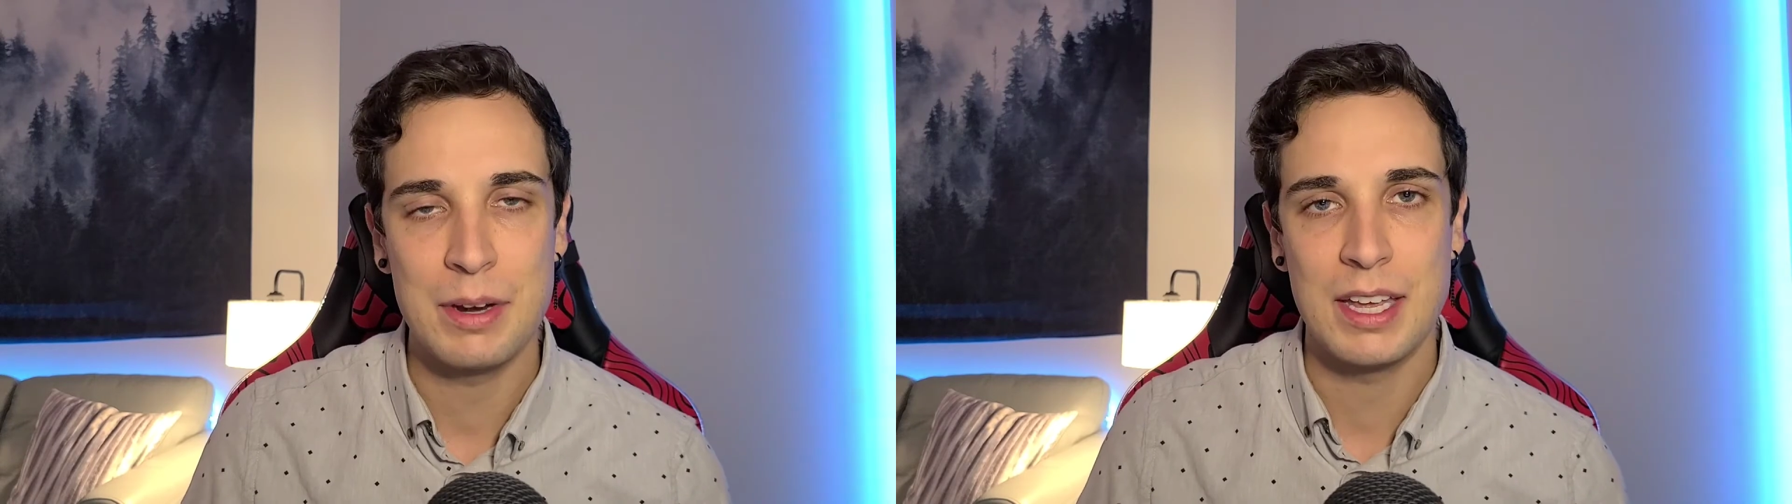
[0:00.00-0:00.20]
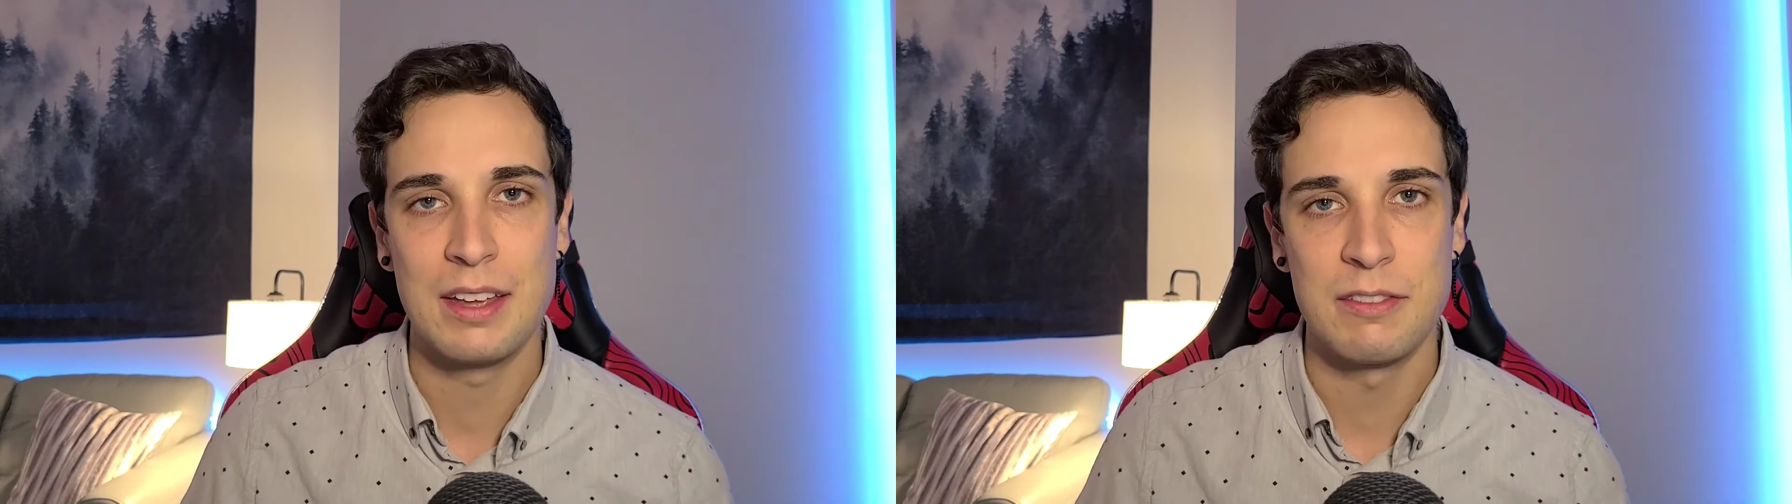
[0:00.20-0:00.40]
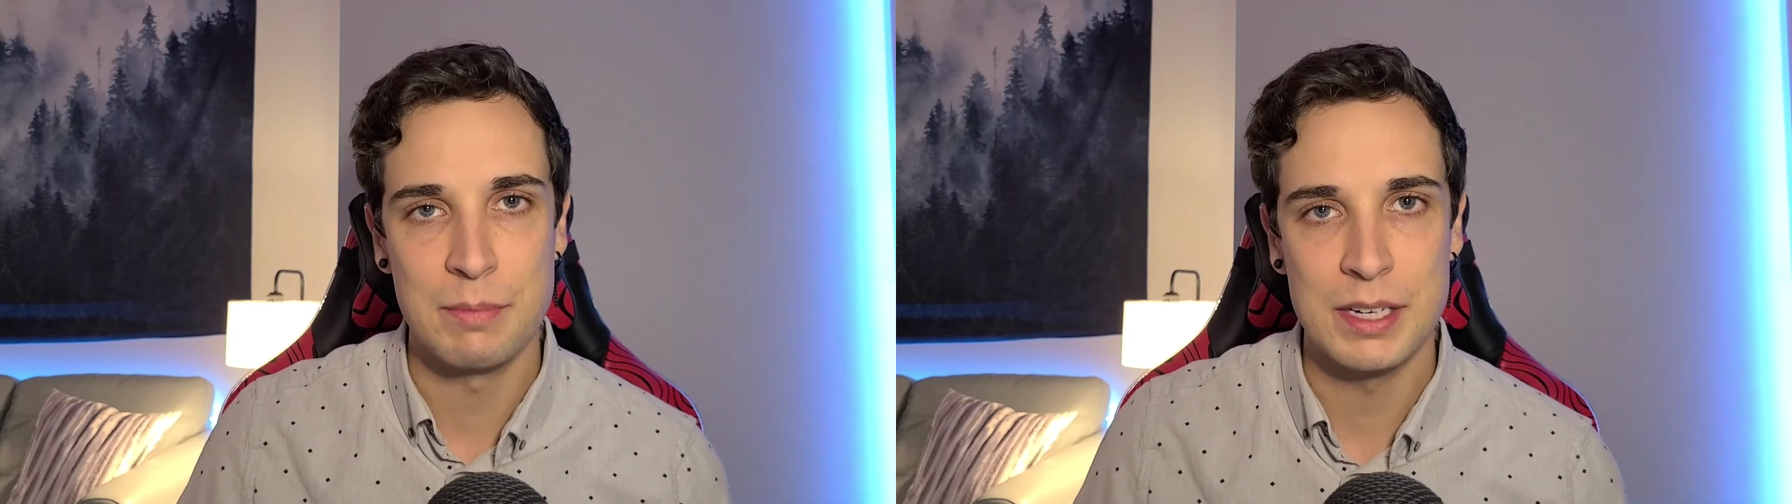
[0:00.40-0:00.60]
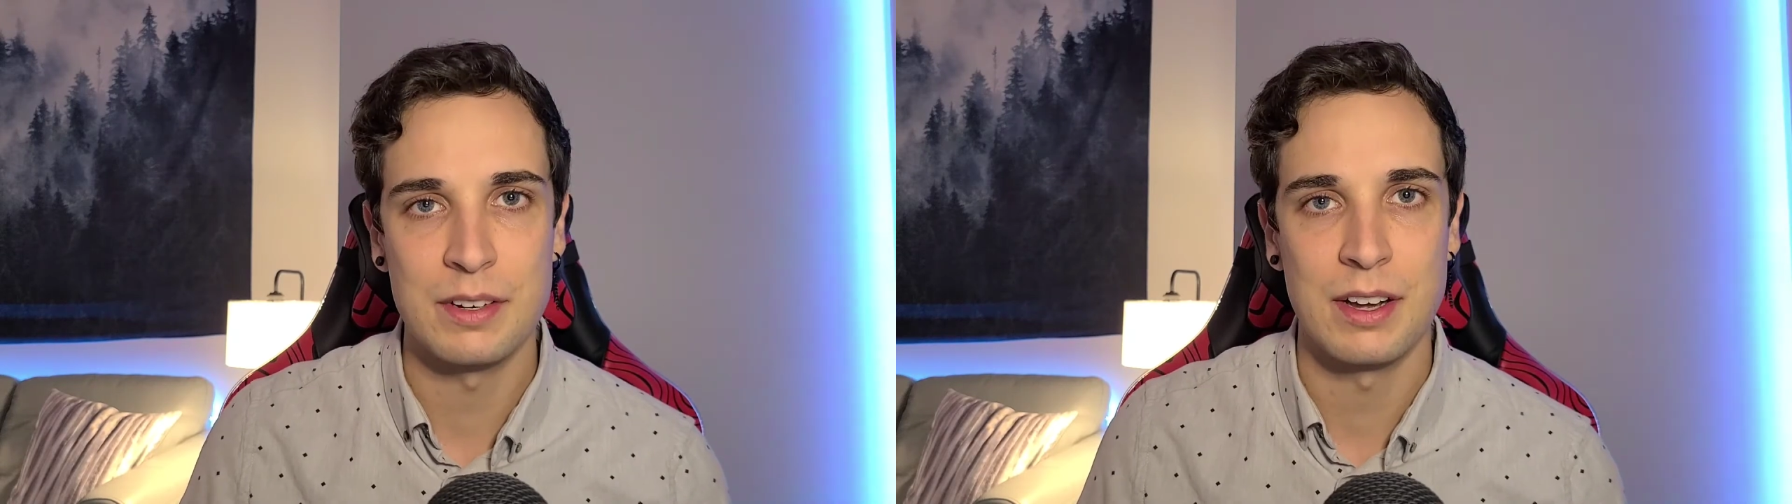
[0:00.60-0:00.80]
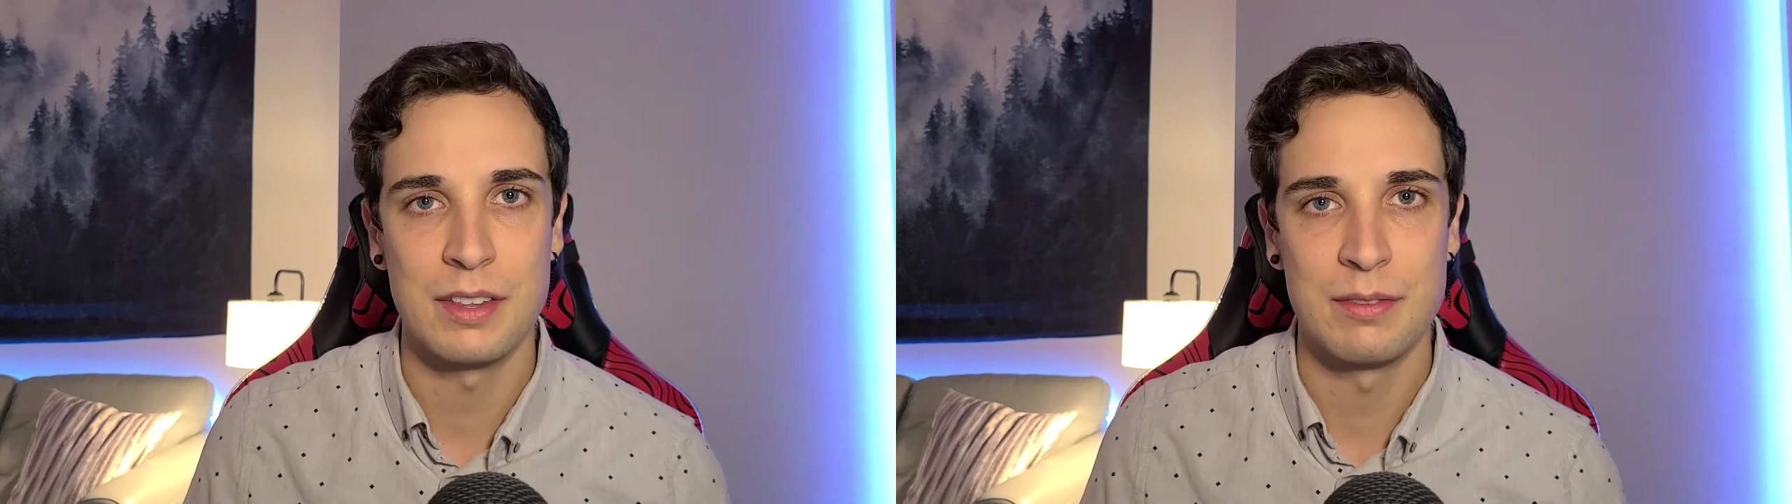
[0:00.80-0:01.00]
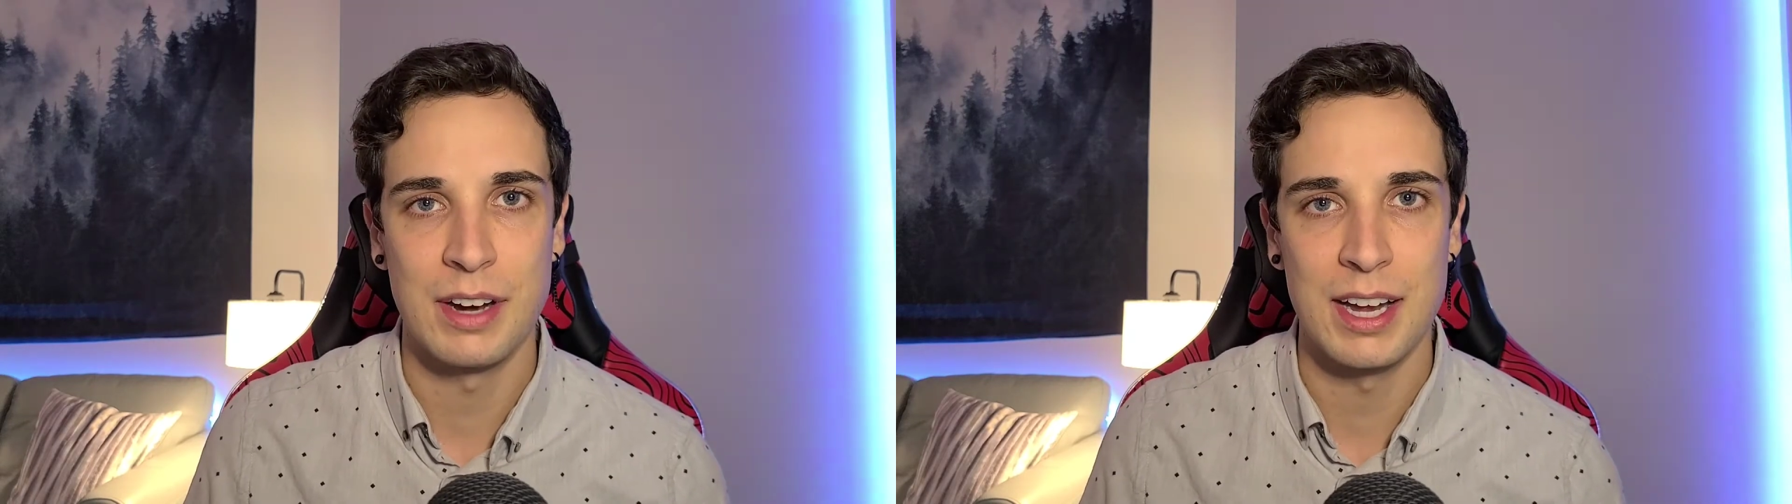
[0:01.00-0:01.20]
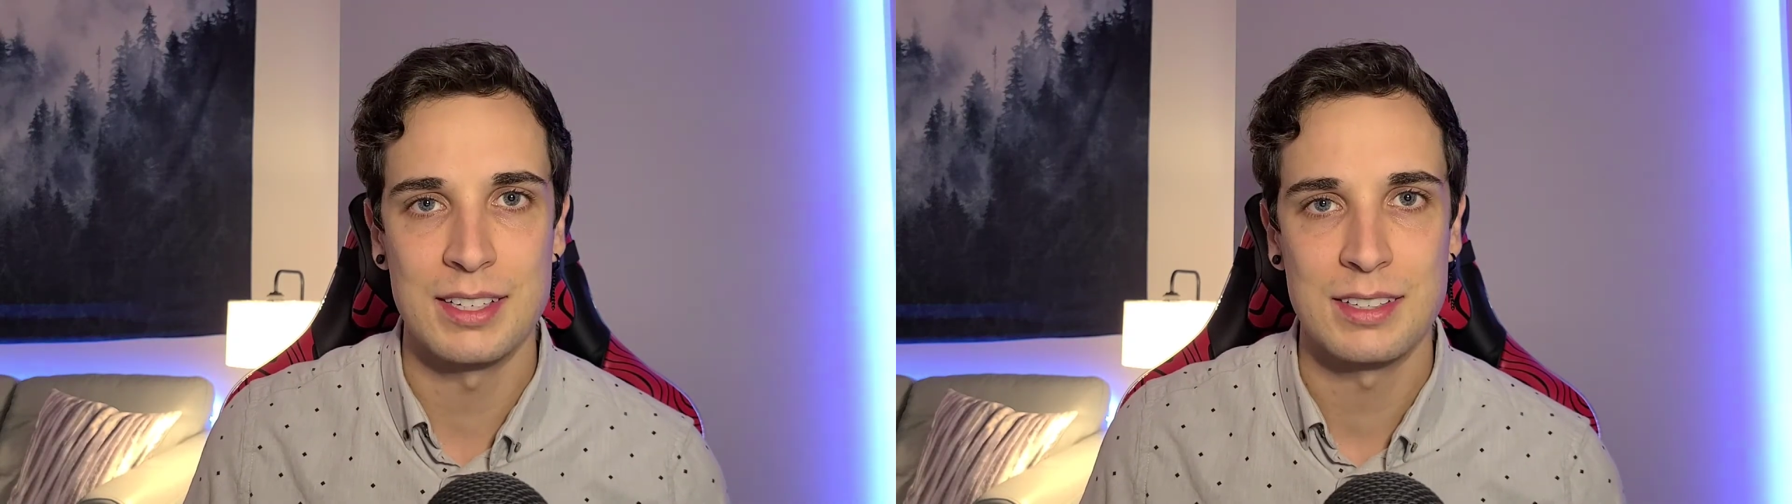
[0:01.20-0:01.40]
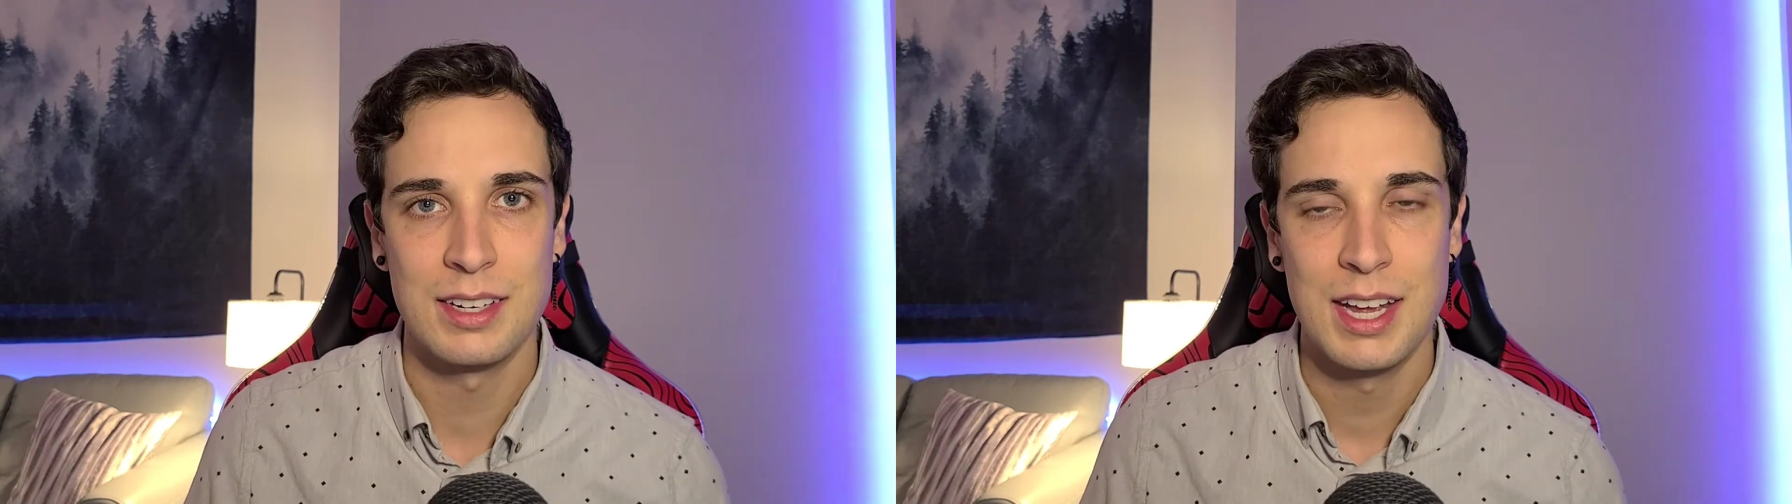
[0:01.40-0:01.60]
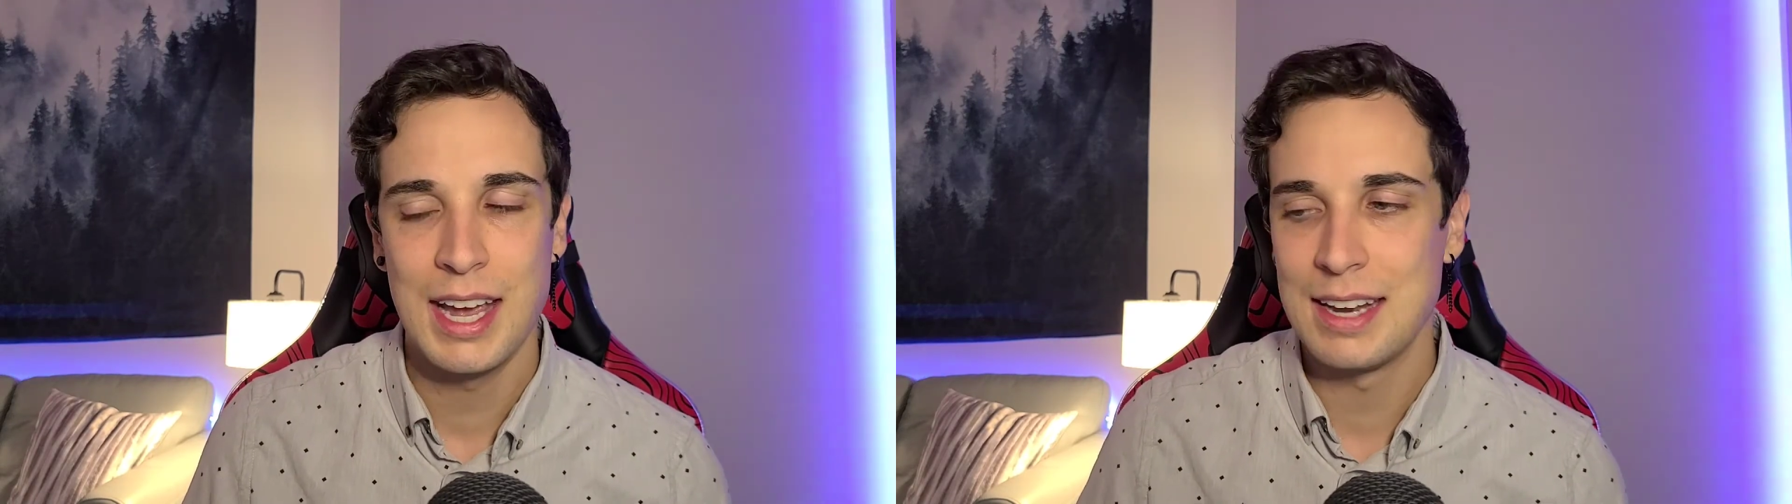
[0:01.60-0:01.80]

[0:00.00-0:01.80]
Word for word: to give mental health advice.